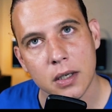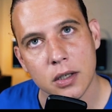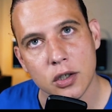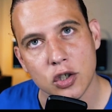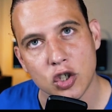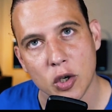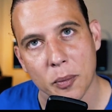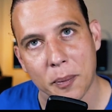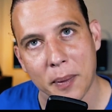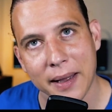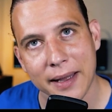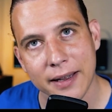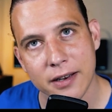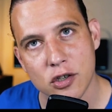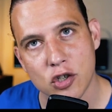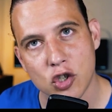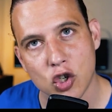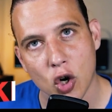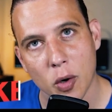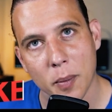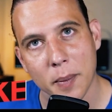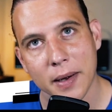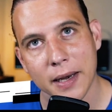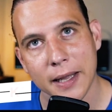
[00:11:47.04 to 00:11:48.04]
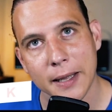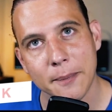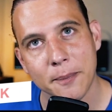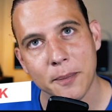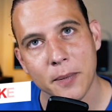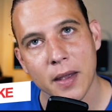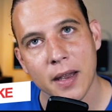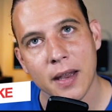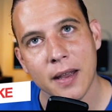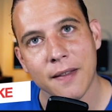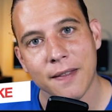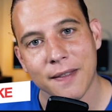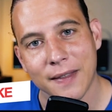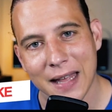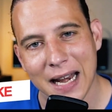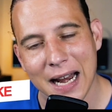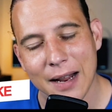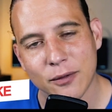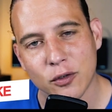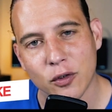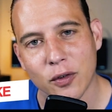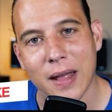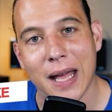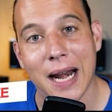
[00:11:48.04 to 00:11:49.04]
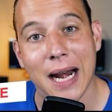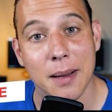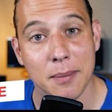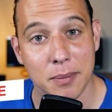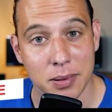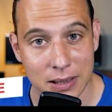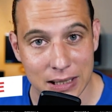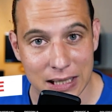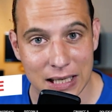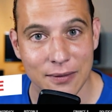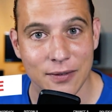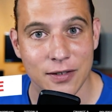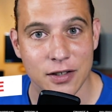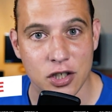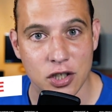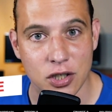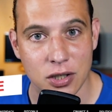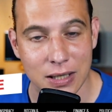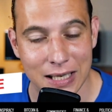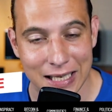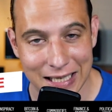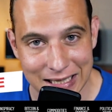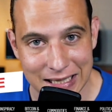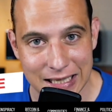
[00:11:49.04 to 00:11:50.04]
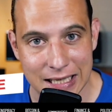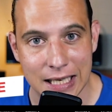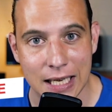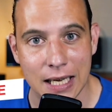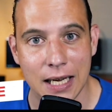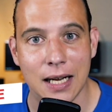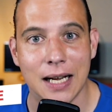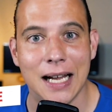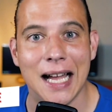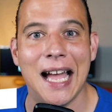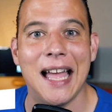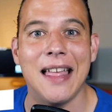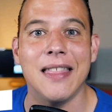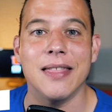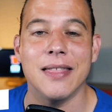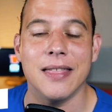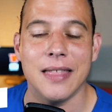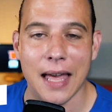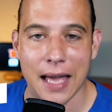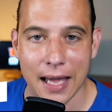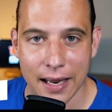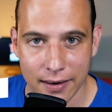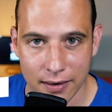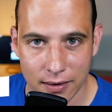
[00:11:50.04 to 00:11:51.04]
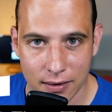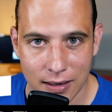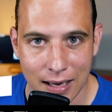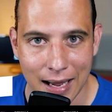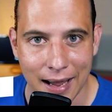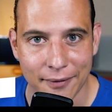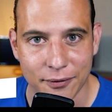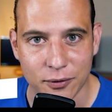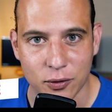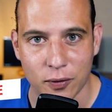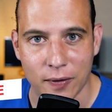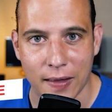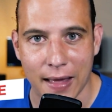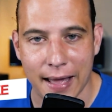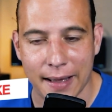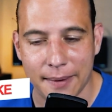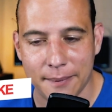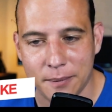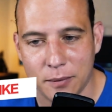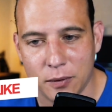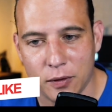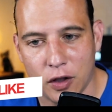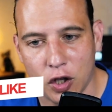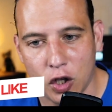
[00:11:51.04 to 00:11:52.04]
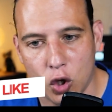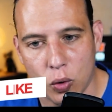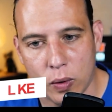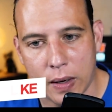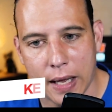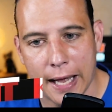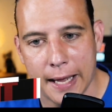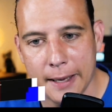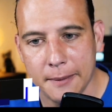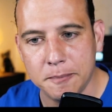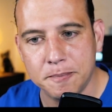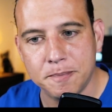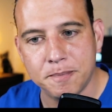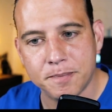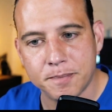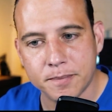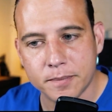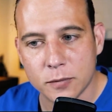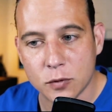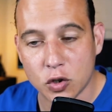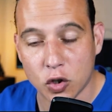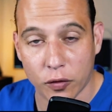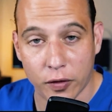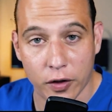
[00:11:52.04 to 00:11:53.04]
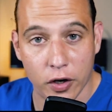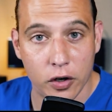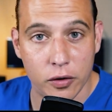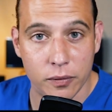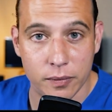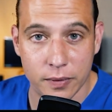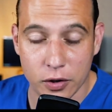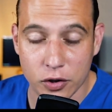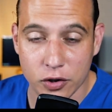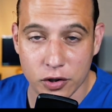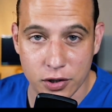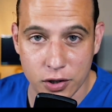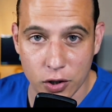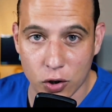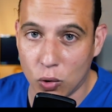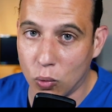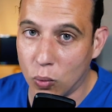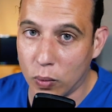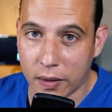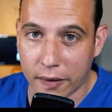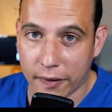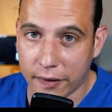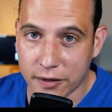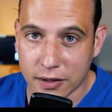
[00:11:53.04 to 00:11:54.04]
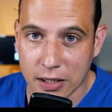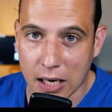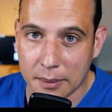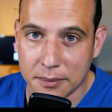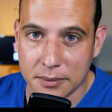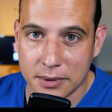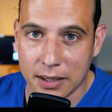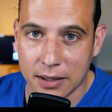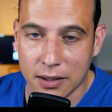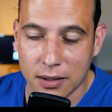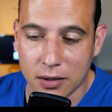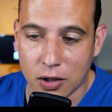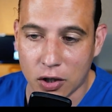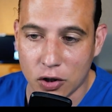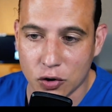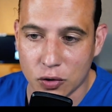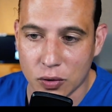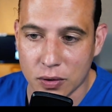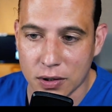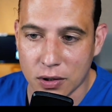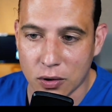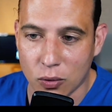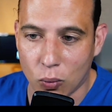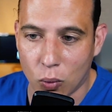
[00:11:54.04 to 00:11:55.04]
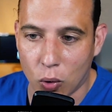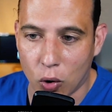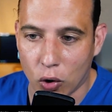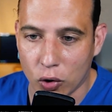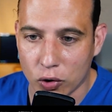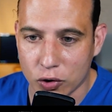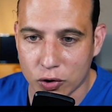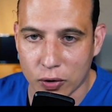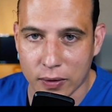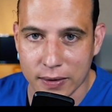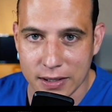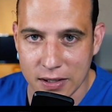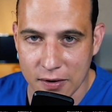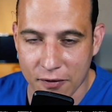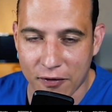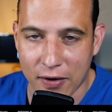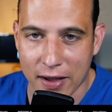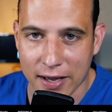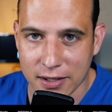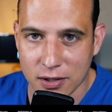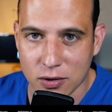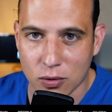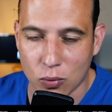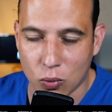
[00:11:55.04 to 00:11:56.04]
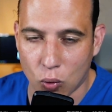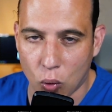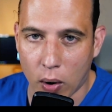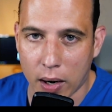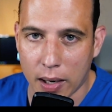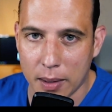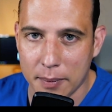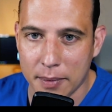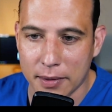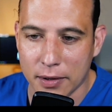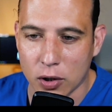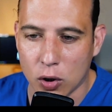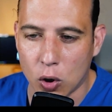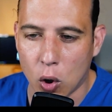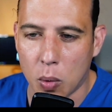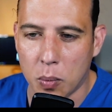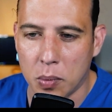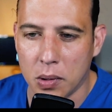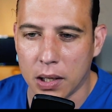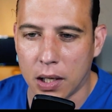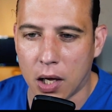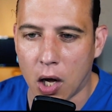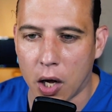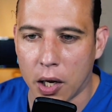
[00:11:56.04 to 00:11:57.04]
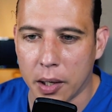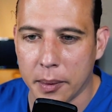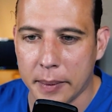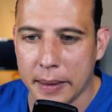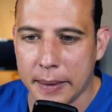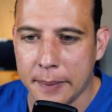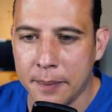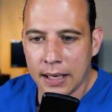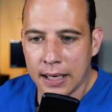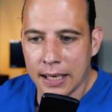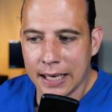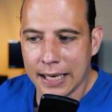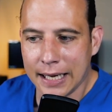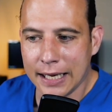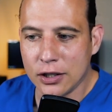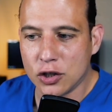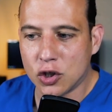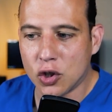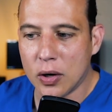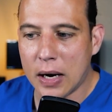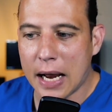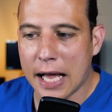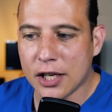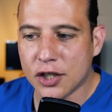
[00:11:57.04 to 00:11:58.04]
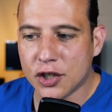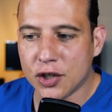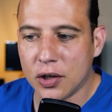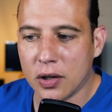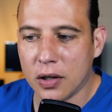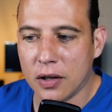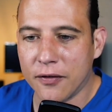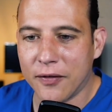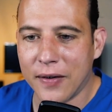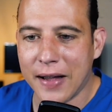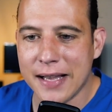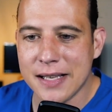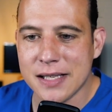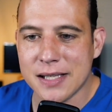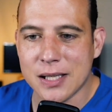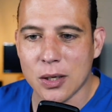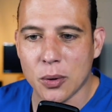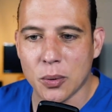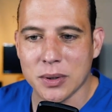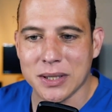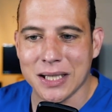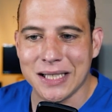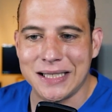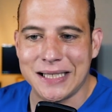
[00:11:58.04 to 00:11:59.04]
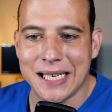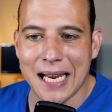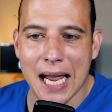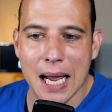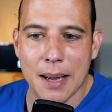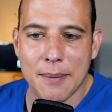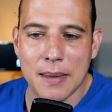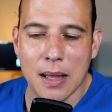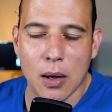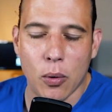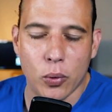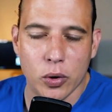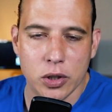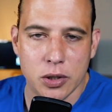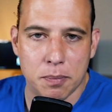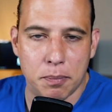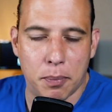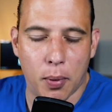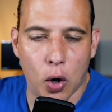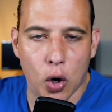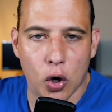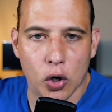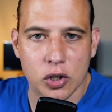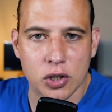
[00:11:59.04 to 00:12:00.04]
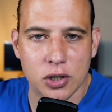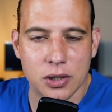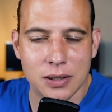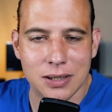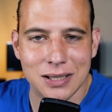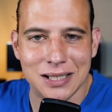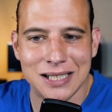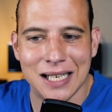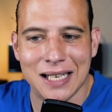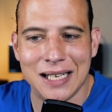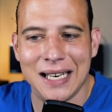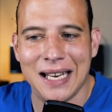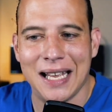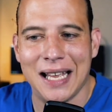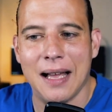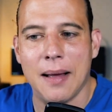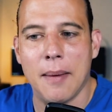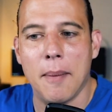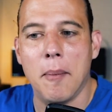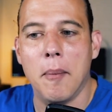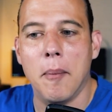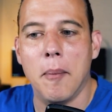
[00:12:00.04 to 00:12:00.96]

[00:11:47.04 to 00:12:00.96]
Japan, Germany. Then after that, I believe it's India. And then after that, the UK. So they're still one of the top 10 countries in the world. So it affects quite a bit the global economy. International events, there was a dam that was burst, sending